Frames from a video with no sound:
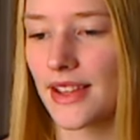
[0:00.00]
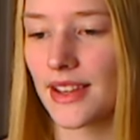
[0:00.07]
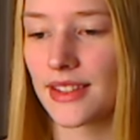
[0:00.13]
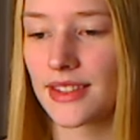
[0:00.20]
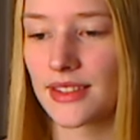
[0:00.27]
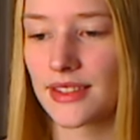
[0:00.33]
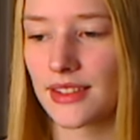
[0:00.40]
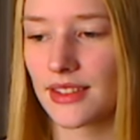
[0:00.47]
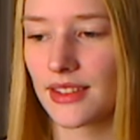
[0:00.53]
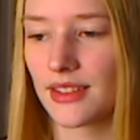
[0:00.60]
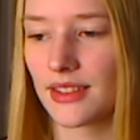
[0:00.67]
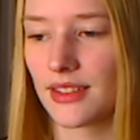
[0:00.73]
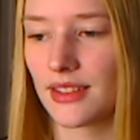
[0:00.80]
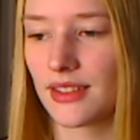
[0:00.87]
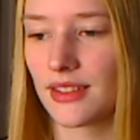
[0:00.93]

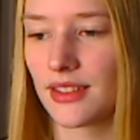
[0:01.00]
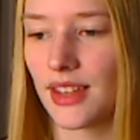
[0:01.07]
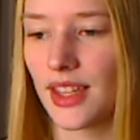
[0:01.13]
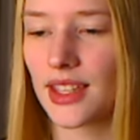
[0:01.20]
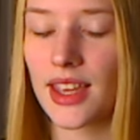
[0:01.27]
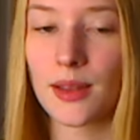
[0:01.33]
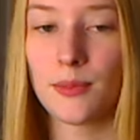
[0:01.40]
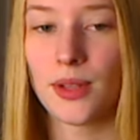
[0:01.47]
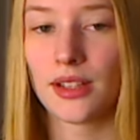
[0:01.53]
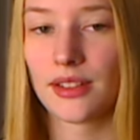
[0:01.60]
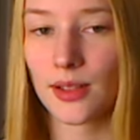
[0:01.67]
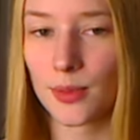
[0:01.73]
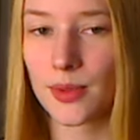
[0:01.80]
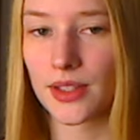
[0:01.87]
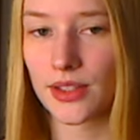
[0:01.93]
It can be a
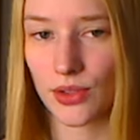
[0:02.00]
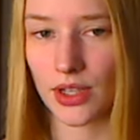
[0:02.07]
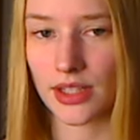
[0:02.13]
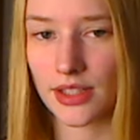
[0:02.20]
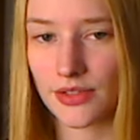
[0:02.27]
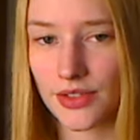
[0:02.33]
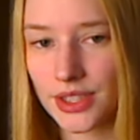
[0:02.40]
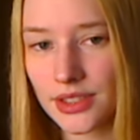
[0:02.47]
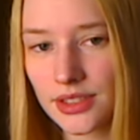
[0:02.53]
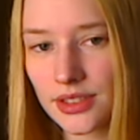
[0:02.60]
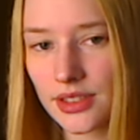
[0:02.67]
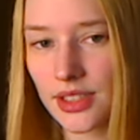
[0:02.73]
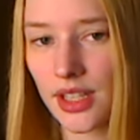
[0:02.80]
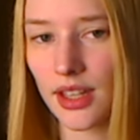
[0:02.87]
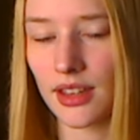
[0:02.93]
little bit stressful,
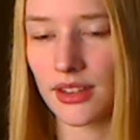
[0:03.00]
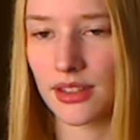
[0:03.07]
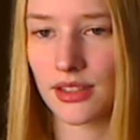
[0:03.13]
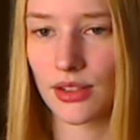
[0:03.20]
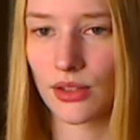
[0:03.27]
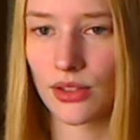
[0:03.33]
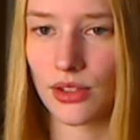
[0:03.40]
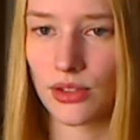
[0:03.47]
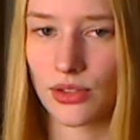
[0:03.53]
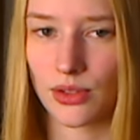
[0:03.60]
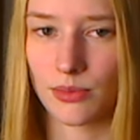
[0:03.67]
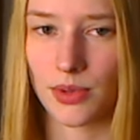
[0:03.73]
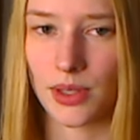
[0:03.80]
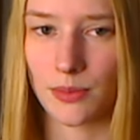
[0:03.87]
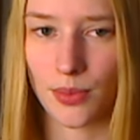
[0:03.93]
so you
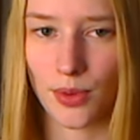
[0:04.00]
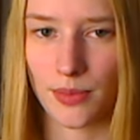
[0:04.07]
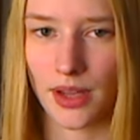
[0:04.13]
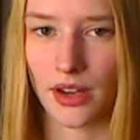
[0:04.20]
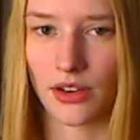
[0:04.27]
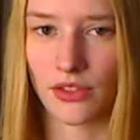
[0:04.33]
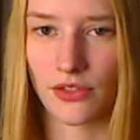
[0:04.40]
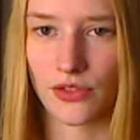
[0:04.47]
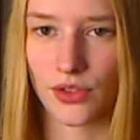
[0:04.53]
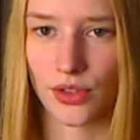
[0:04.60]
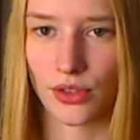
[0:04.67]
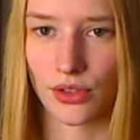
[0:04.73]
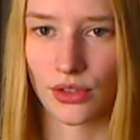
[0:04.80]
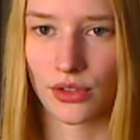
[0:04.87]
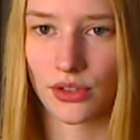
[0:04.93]
should be prepared
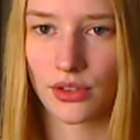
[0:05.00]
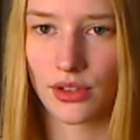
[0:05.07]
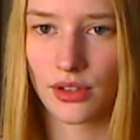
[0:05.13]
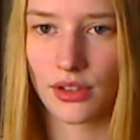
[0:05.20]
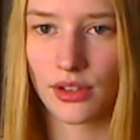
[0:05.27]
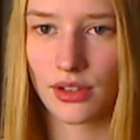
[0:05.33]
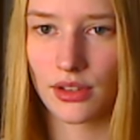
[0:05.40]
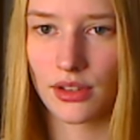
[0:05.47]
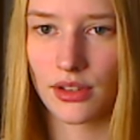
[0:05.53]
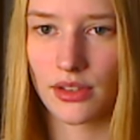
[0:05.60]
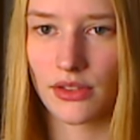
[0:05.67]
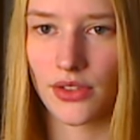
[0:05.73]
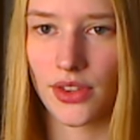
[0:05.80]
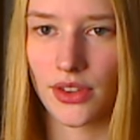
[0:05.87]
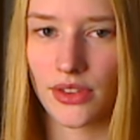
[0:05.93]
for
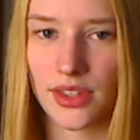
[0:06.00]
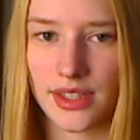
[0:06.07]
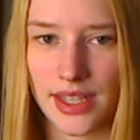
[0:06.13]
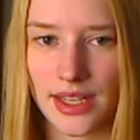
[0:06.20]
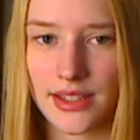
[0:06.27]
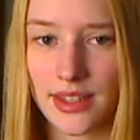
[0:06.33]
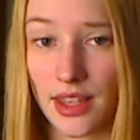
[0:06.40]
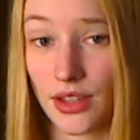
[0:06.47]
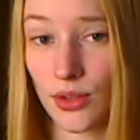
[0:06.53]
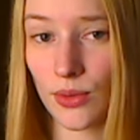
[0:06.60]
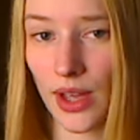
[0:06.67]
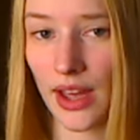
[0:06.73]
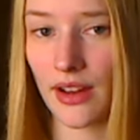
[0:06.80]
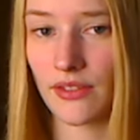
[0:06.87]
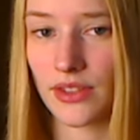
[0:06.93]
the days that you
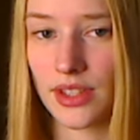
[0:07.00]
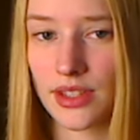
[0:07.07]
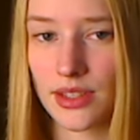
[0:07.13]
have